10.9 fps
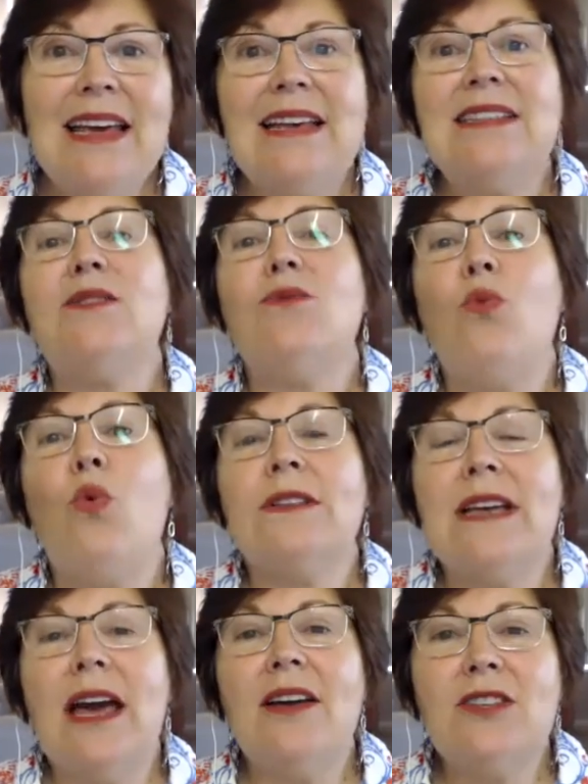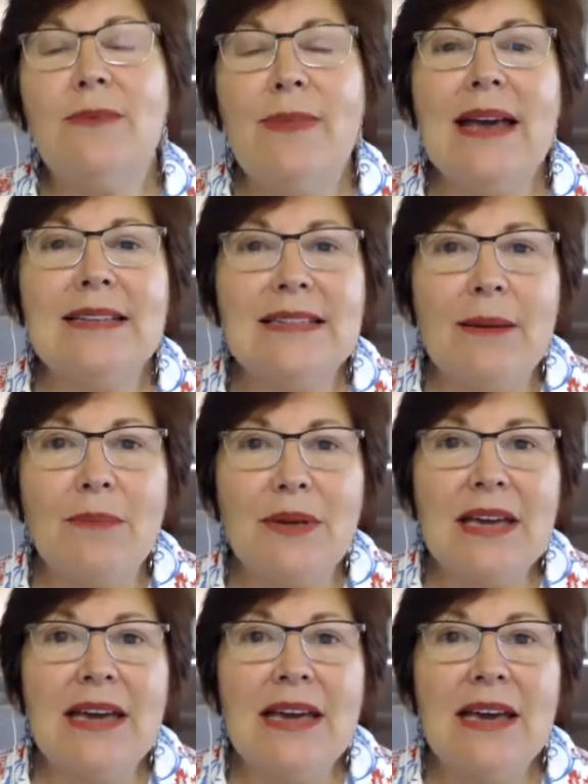is what's going to make
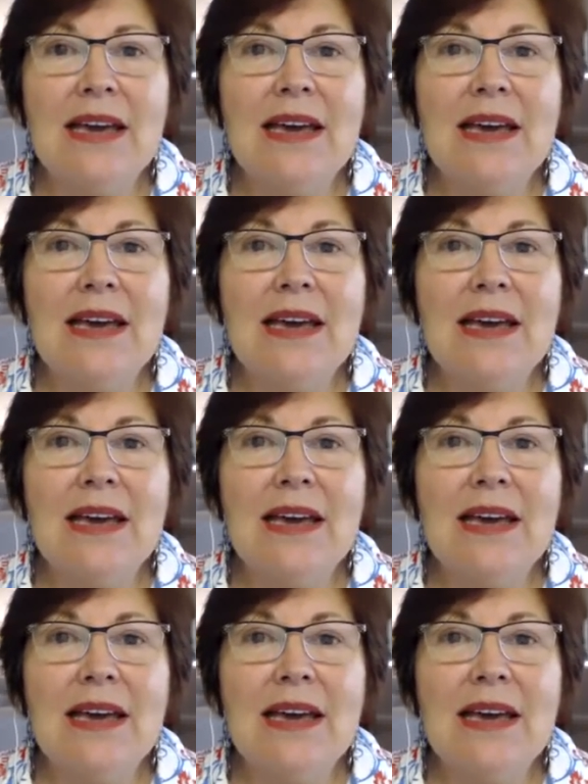somebody